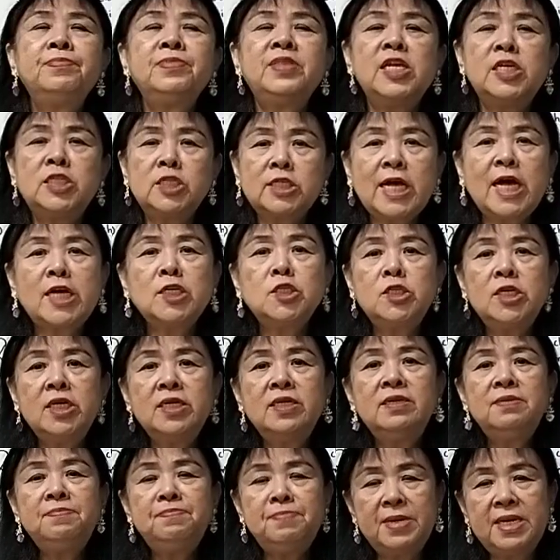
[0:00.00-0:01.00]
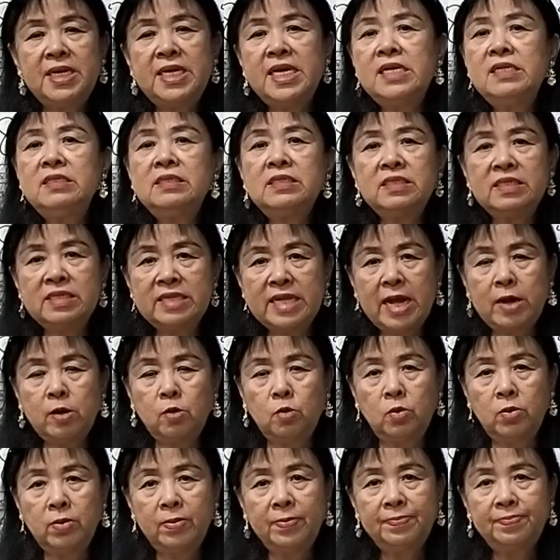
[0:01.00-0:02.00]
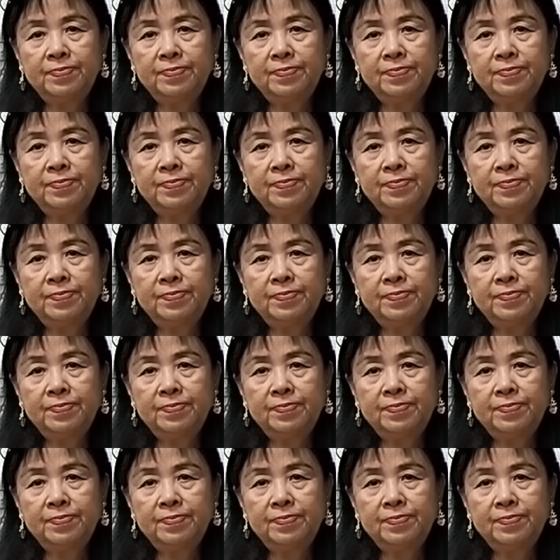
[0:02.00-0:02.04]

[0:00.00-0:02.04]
discussion begins now,